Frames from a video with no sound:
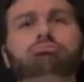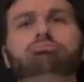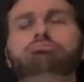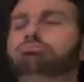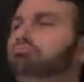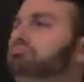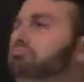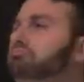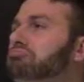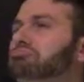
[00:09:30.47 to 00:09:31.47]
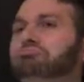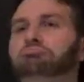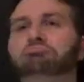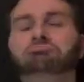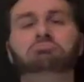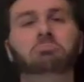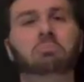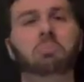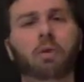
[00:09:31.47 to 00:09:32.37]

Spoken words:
calm and clarity